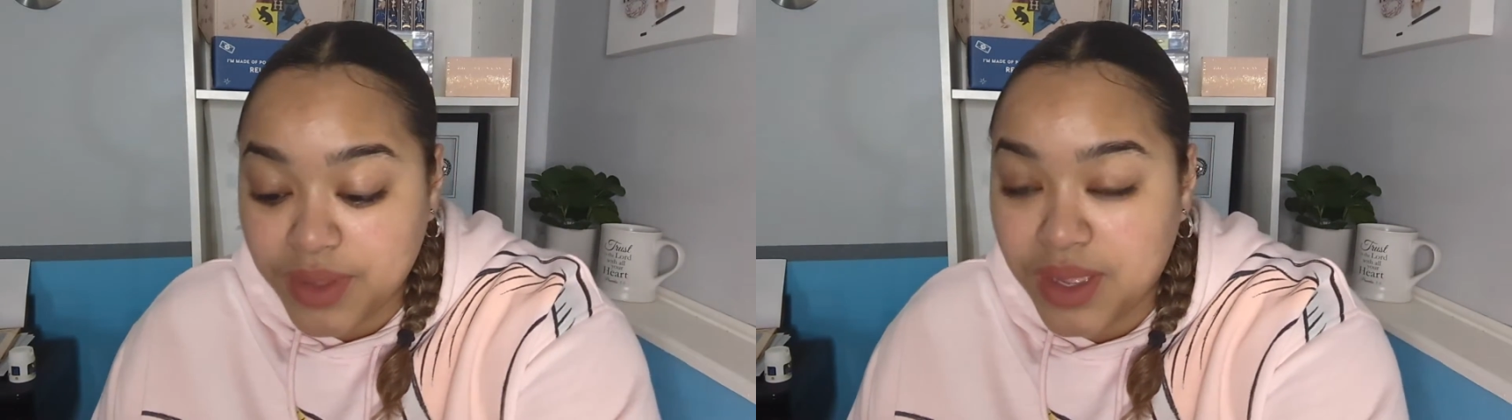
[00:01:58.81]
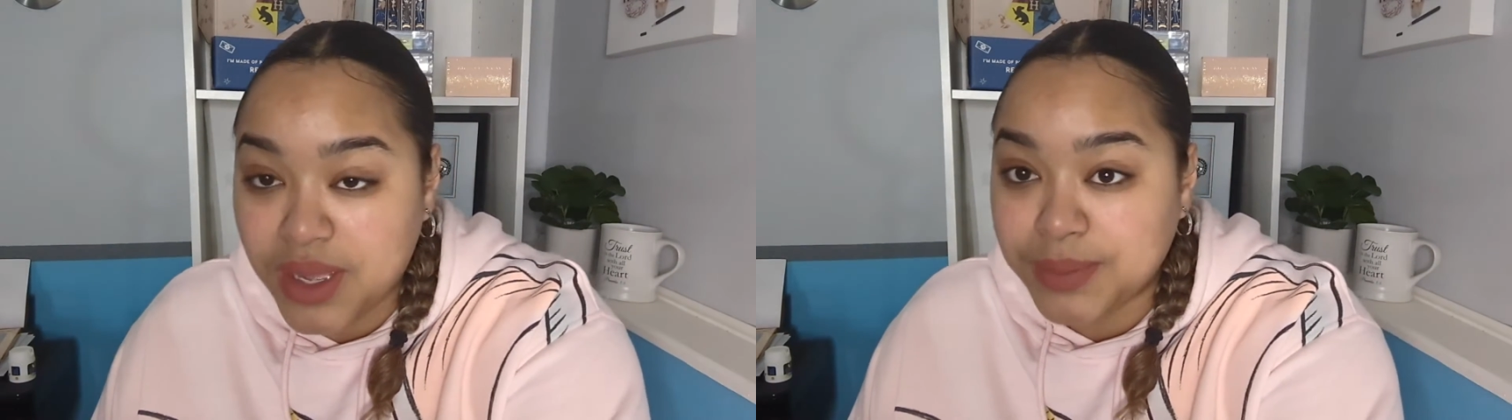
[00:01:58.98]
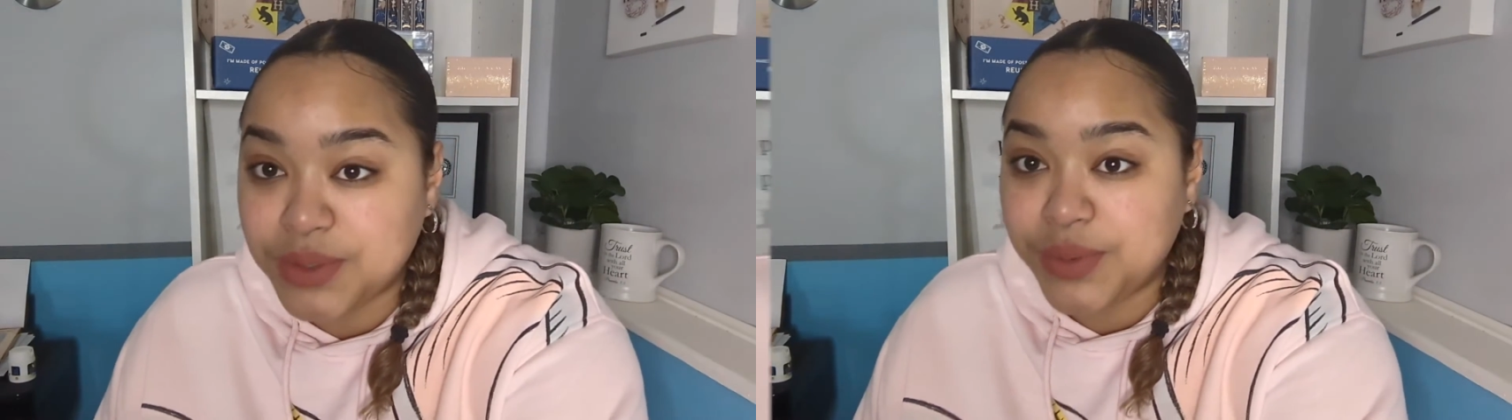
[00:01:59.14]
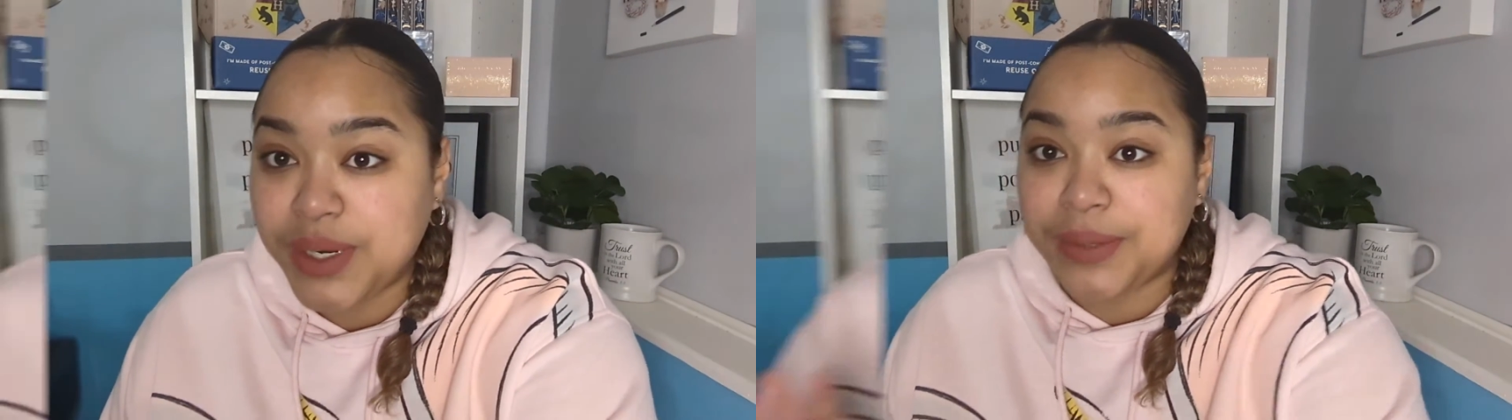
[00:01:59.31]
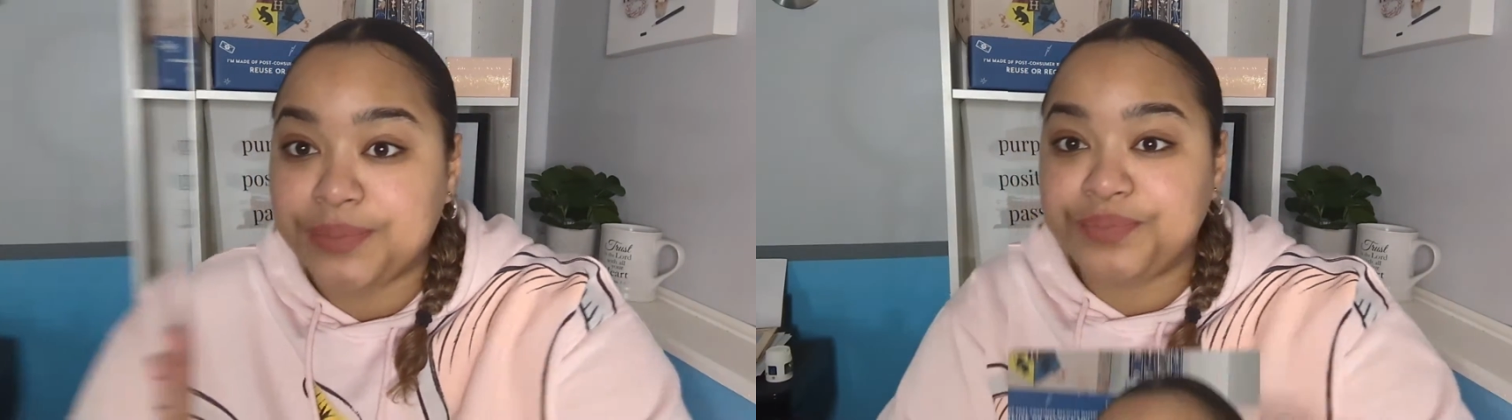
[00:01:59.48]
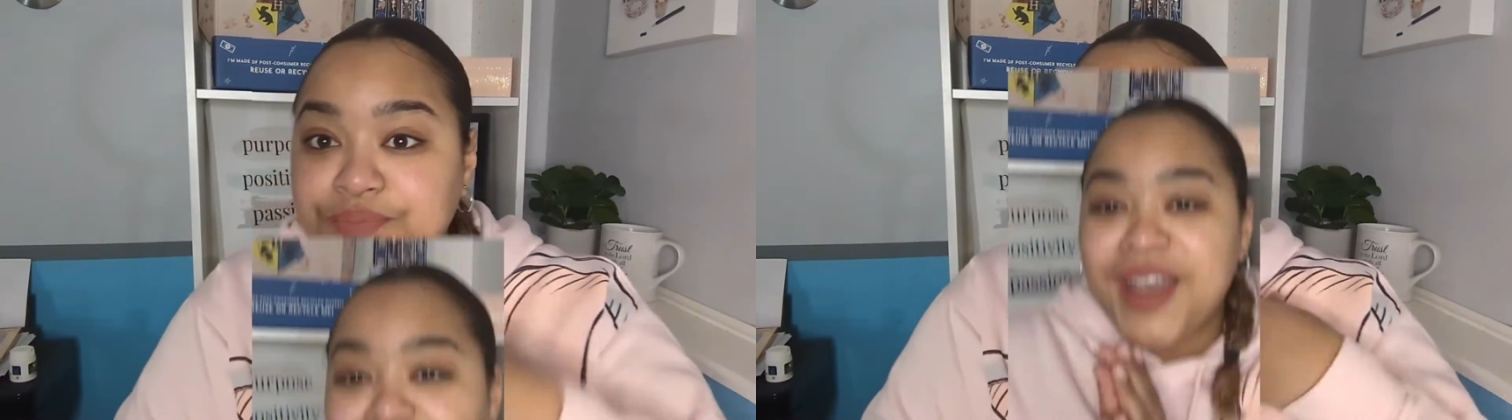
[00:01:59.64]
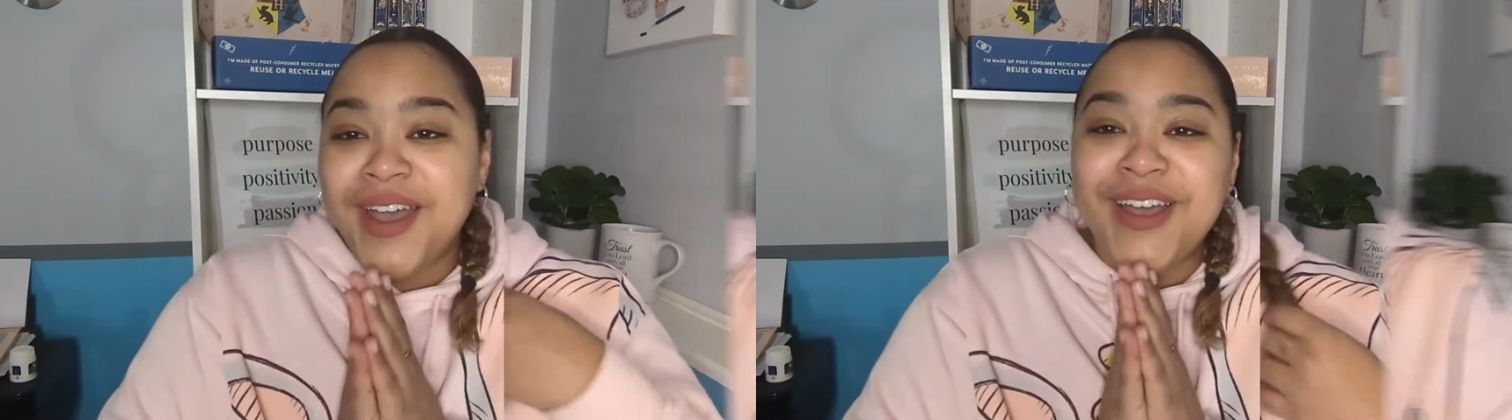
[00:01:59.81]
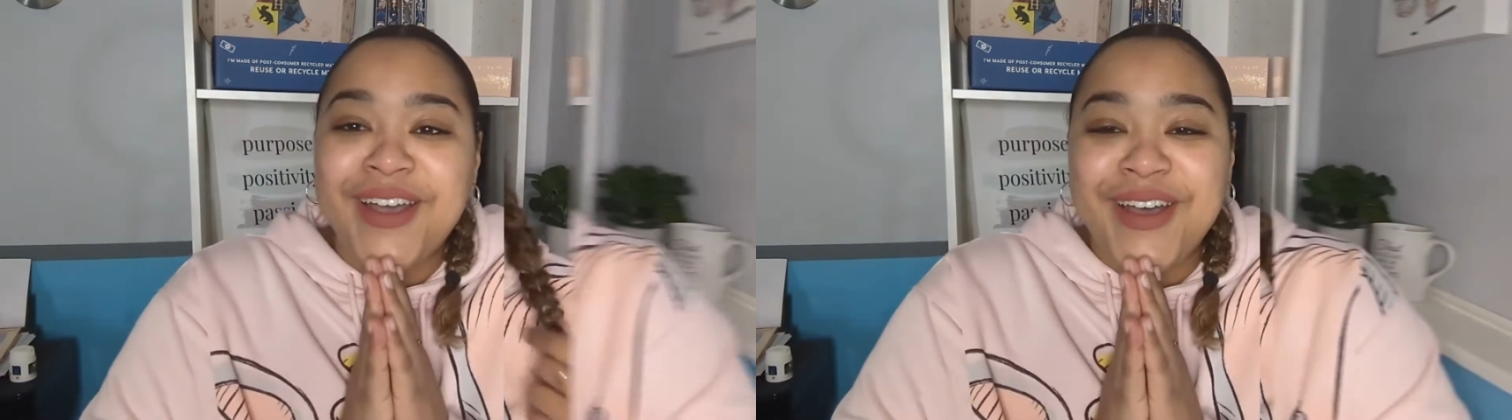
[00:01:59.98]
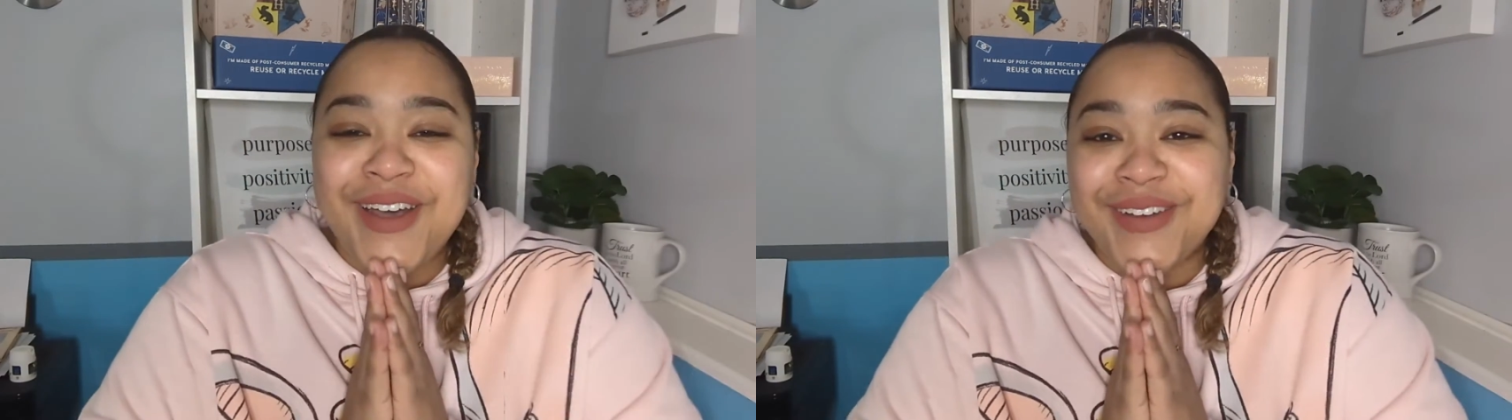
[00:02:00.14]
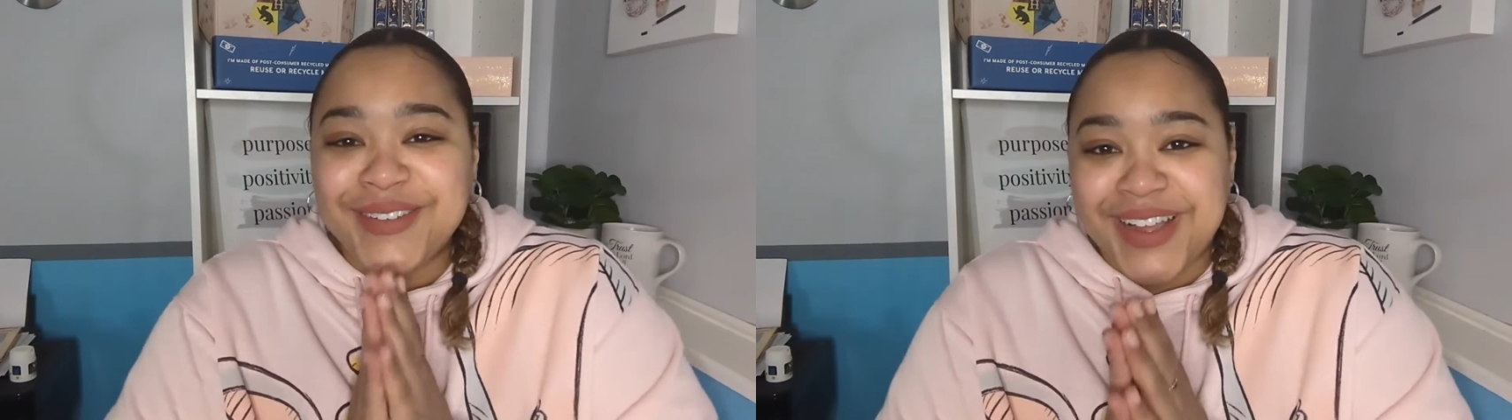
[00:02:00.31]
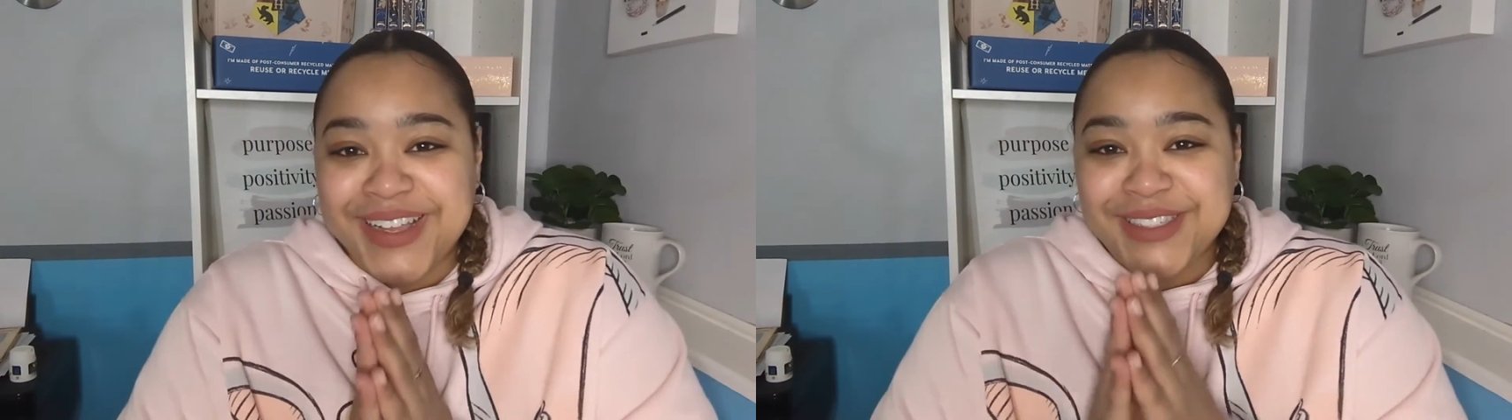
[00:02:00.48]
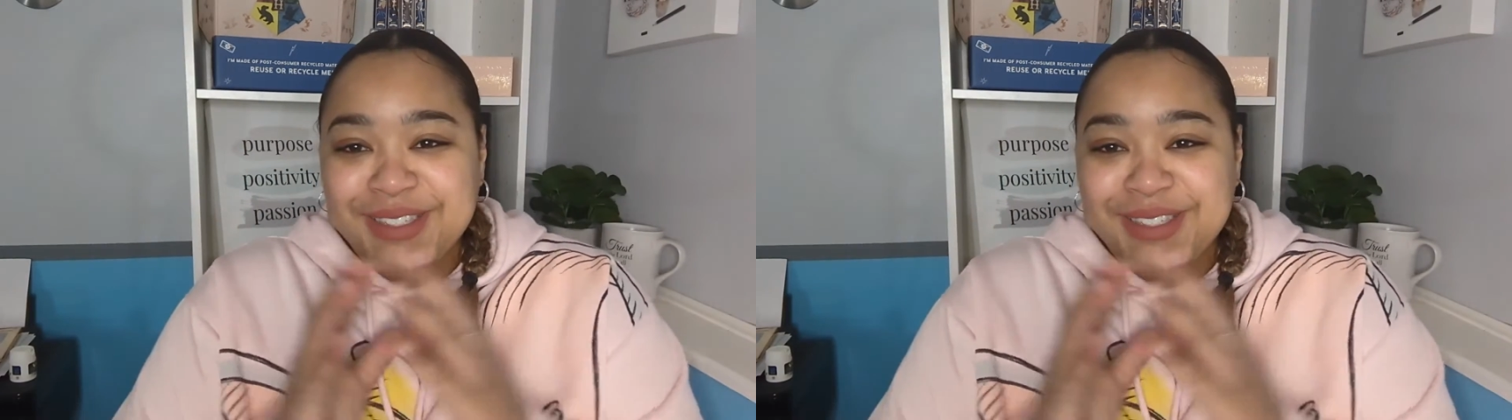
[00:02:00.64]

I'm doing it. All right,